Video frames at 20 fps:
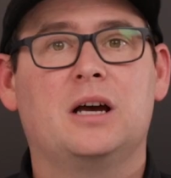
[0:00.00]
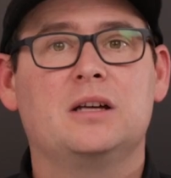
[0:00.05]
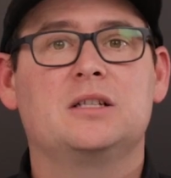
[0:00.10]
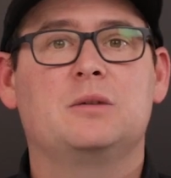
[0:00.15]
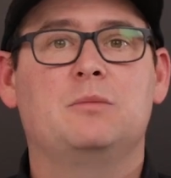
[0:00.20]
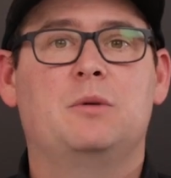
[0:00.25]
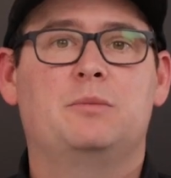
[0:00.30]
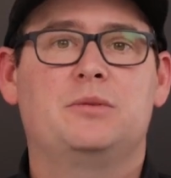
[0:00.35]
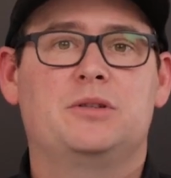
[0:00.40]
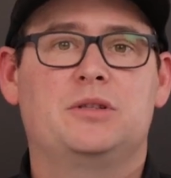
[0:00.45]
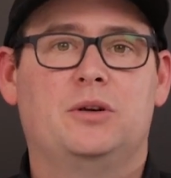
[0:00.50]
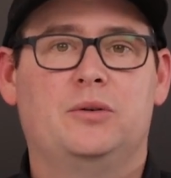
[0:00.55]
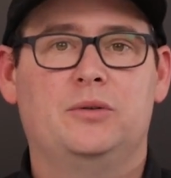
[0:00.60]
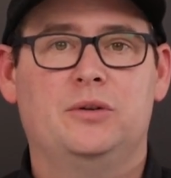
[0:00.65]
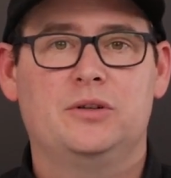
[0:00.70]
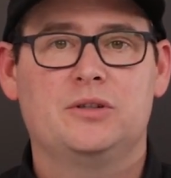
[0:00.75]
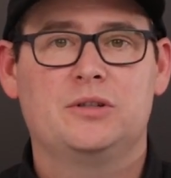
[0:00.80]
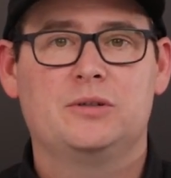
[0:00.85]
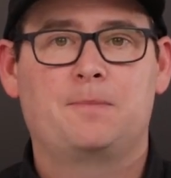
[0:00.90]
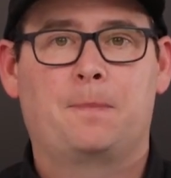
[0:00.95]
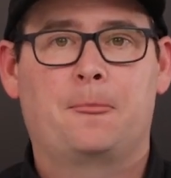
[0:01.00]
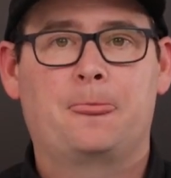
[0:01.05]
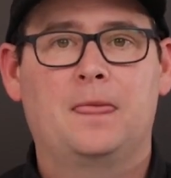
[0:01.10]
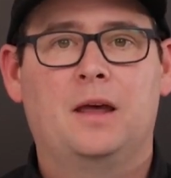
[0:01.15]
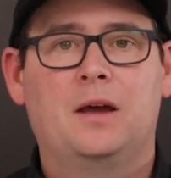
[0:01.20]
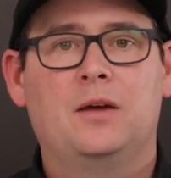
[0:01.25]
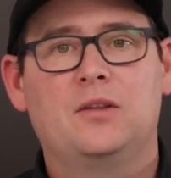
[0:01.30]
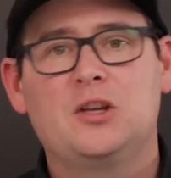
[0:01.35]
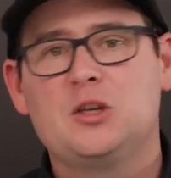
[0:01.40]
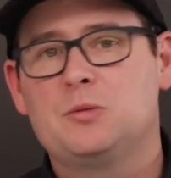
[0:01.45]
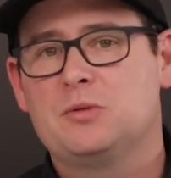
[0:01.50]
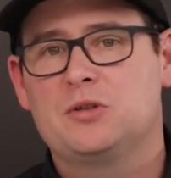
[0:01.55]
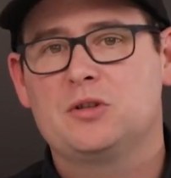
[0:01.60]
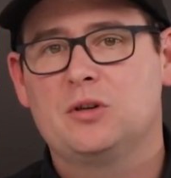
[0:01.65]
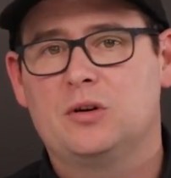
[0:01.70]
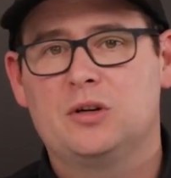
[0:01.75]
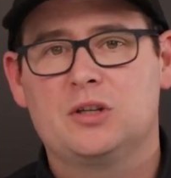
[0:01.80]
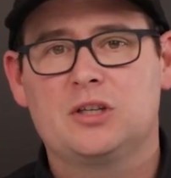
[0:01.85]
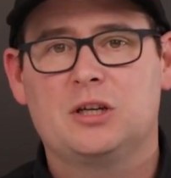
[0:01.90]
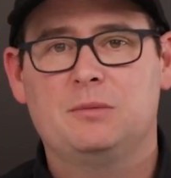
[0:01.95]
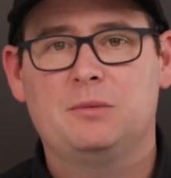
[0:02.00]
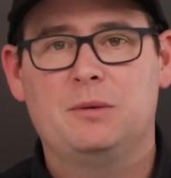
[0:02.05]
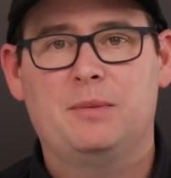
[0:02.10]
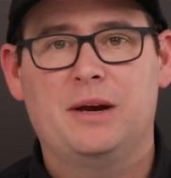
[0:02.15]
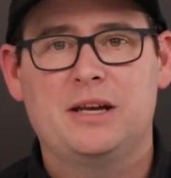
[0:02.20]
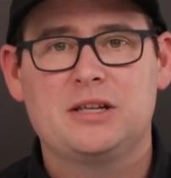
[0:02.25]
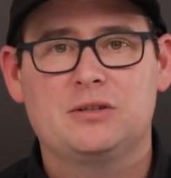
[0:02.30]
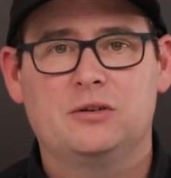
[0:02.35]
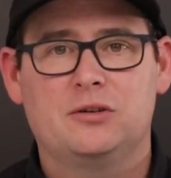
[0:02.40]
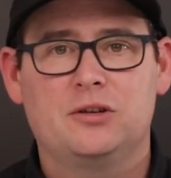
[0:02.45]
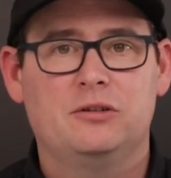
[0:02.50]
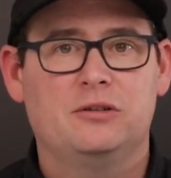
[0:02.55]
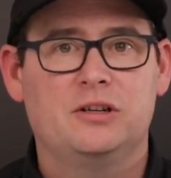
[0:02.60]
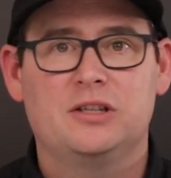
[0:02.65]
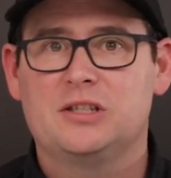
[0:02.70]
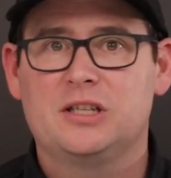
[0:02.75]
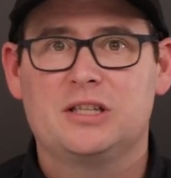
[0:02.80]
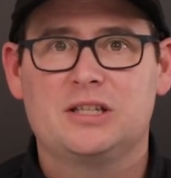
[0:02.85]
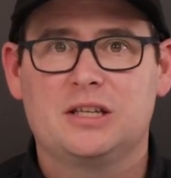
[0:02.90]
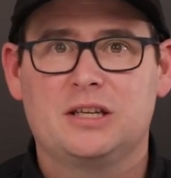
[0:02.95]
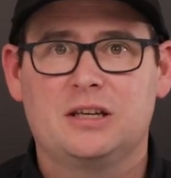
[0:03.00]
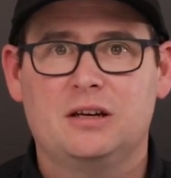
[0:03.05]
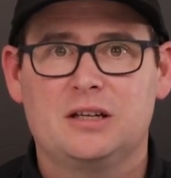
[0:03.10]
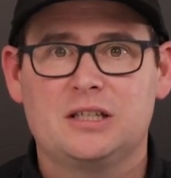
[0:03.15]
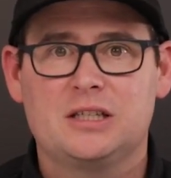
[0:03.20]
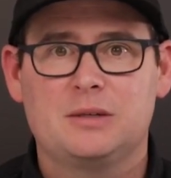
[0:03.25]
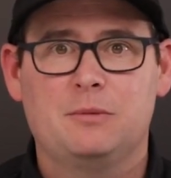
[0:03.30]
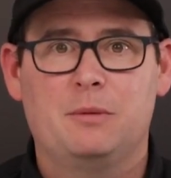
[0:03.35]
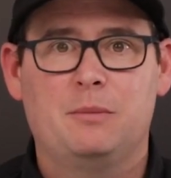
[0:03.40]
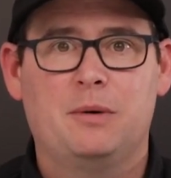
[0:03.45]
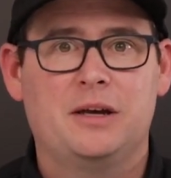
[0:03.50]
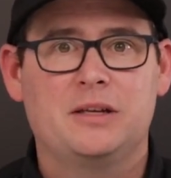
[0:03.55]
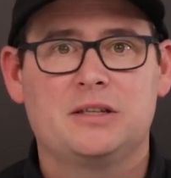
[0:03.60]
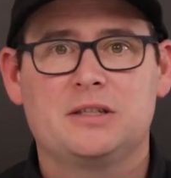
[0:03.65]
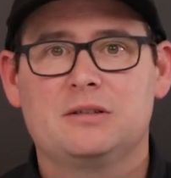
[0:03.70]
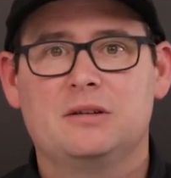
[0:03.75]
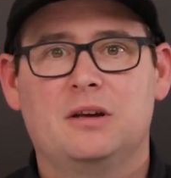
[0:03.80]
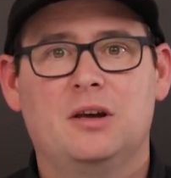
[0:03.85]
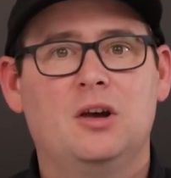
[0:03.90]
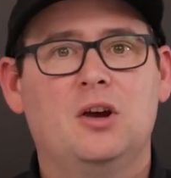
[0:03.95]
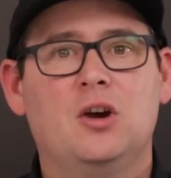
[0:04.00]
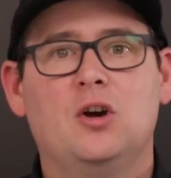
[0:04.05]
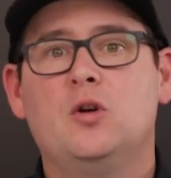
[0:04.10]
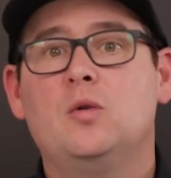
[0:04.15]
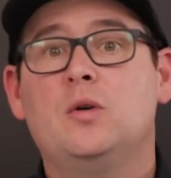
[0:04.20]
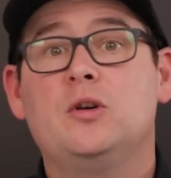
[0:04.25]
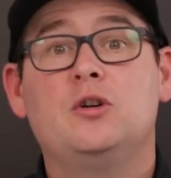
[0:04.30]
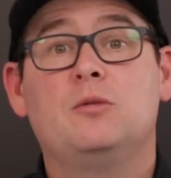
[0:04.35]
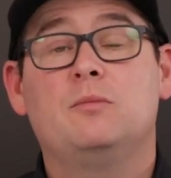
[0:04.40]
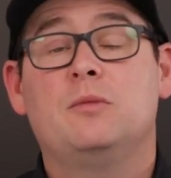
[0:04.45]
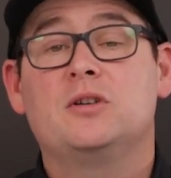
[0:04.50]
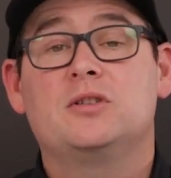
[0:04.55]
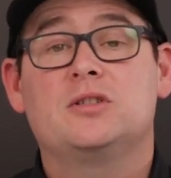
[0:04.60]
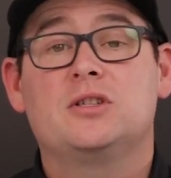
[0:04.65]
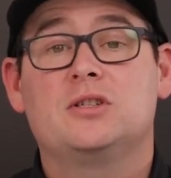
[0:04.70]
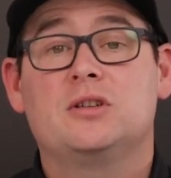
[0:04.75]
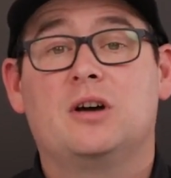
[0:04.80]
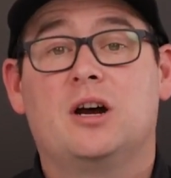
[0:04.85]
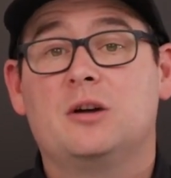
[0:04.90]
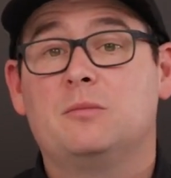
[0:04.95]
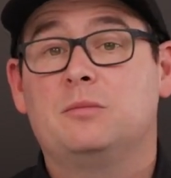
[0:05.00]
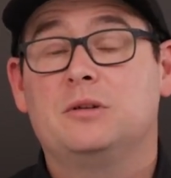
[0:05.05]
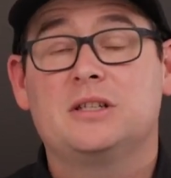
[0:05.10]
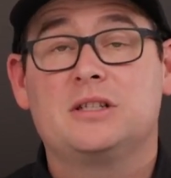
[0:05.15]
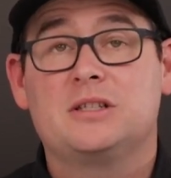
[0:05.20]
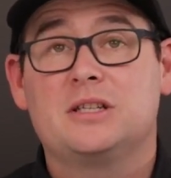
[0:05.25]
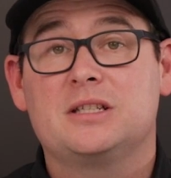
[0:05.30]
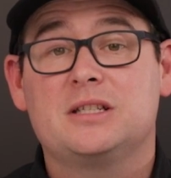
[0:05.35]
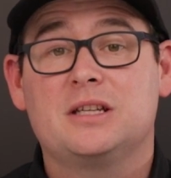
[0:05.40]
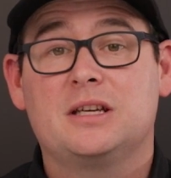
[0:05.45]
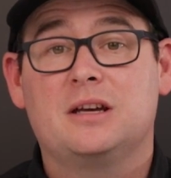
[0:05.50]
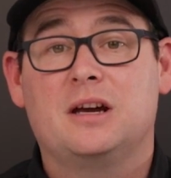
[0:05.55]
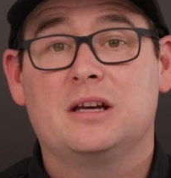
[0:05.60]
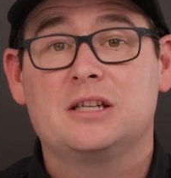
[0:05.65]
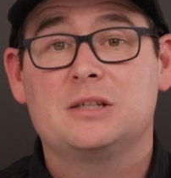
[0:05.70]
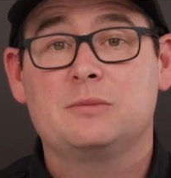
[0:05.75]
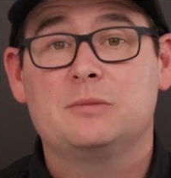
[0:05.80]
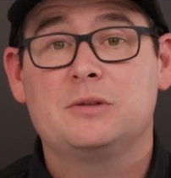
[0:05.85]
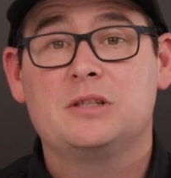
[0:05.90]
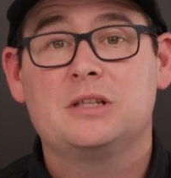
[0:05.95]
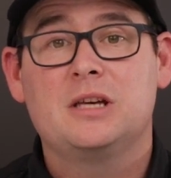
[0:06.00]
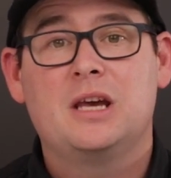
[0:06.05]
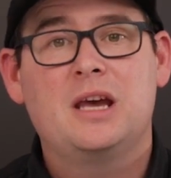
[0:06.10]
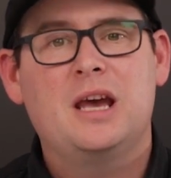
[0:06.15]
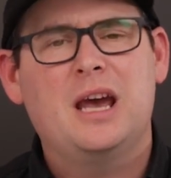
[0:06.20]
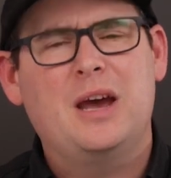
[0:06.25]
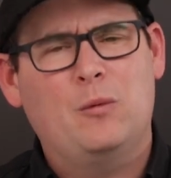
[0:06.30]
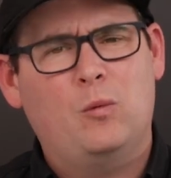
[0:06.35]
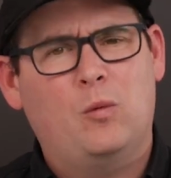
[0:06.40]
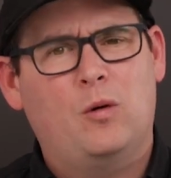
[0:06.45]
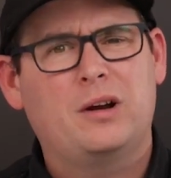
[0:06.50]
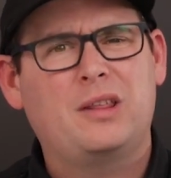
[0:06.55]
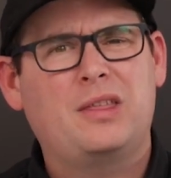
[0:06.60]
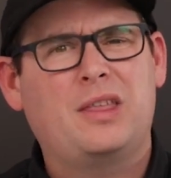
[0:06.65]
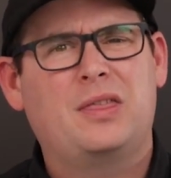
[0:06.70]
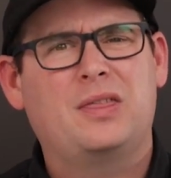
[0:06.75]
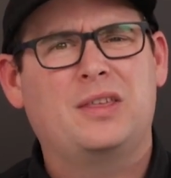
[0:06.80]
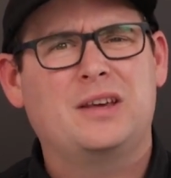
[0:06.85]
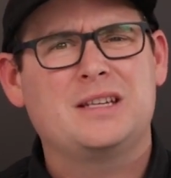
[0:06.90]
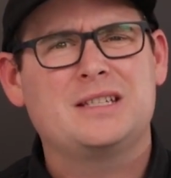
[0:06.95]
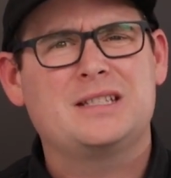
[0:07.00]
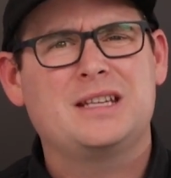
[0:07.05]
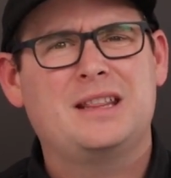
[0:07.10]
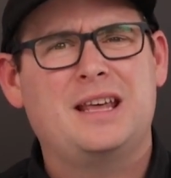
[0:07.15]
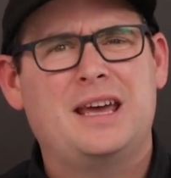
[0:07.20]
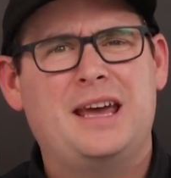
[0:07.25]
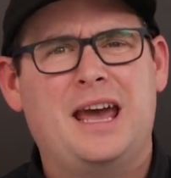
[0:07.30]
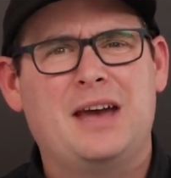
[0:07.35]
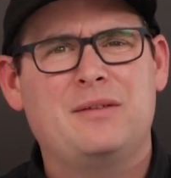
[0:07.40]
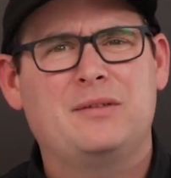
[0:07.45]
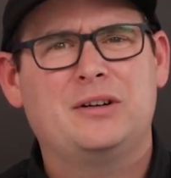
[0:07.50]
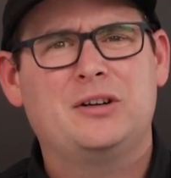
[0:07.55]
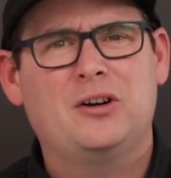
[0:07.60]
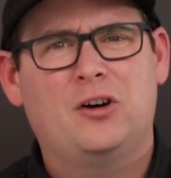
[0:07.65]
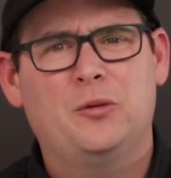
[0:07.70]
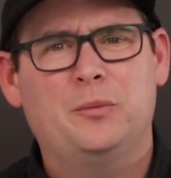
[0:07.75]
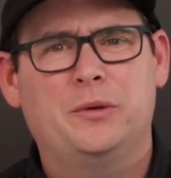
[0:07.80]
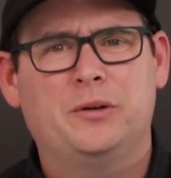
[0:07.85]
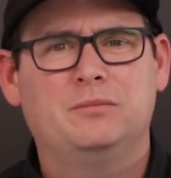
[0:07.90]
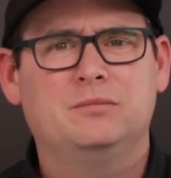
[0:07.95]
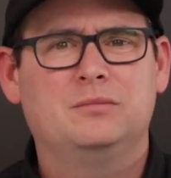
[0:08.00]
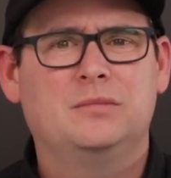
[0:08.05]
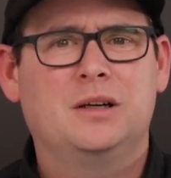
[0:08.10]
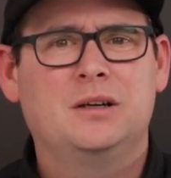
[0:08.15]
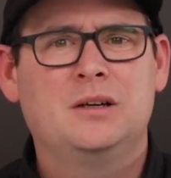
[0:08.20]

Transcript: customer personas. These personas could be based on your existing customer base. Who are your most desirable existing customers, and what are the things that they have in common?